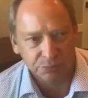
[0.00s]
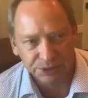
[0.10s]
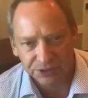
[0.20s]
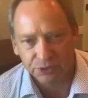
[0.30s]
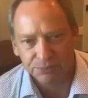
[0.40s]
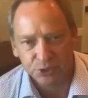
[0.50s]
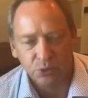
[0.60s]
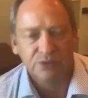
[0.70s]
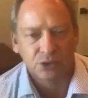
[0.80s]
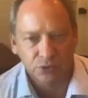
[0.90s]
years, there's been some
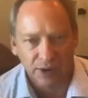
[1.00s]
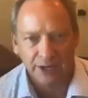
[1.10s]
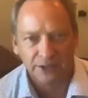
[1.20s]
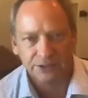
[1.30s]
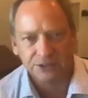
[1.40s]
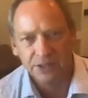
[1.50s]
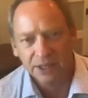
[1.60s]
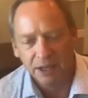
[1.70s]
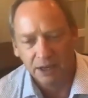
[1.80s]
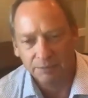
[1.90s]
sort of trial
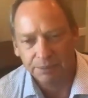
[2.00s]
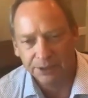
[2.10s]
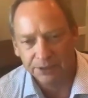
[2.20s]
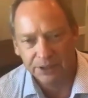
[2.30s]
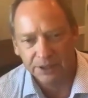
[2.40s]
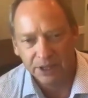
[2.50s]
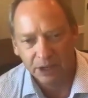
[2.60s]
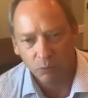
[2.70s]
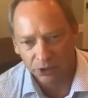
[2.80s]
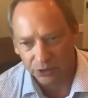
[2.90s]

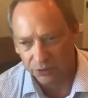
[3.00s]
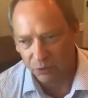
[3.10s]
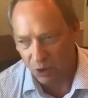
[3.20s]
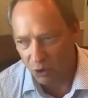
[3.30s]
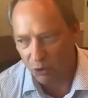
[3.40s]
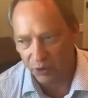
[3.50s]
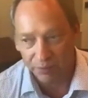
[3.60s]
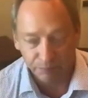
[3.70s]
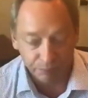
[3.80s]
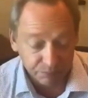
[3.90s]
period where
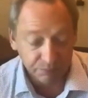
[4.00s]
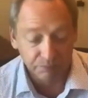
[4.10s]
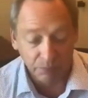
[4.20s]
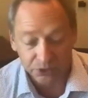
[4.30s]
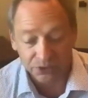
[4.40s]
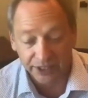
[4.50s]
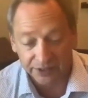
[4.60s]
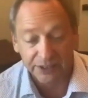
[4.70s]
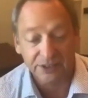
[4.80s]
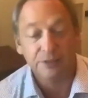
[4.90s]
and most
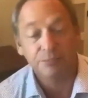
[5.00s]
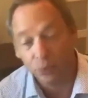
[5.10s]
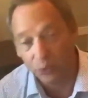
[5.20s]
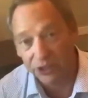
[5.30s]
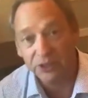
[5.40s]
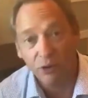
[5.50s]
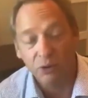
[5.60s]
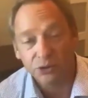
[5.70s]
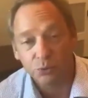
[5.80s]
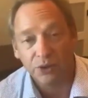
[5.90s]
likely the employee
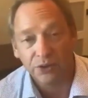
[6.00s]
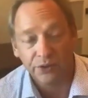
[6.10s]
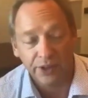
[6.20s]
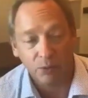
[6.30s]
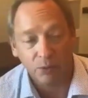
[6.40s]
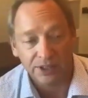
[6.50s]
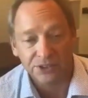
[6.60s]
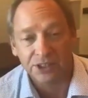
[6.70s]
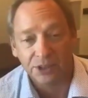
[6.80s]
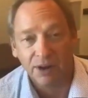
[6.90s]
knows whether they
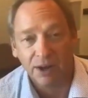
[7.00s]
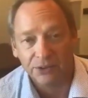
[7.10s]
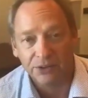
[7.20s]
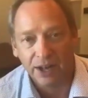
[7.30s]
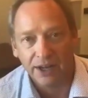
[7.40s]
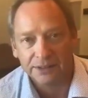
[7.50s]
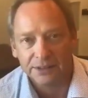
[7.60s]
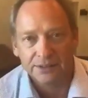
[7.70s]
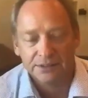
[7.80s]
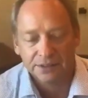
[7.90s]
want to stick around or
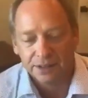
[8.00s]
not.